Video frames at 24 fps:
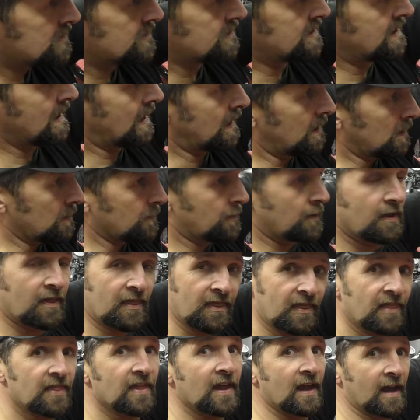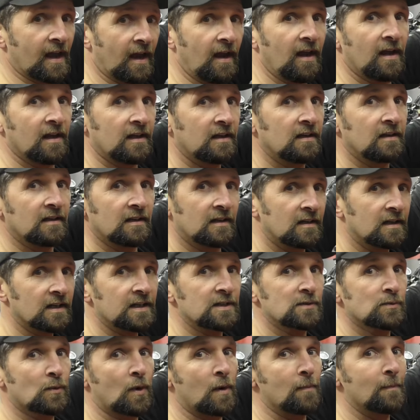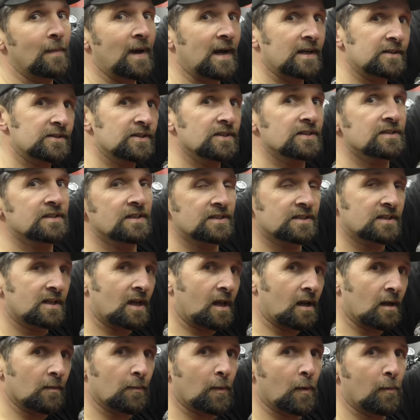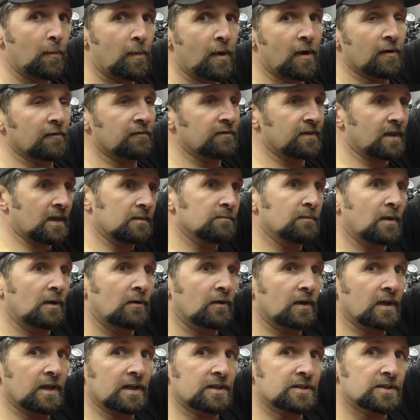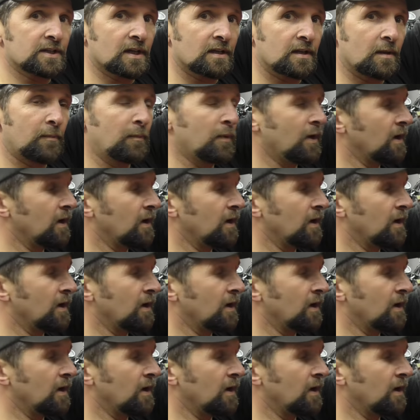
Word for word: scallop there is what matches the scallop above. They mirror each other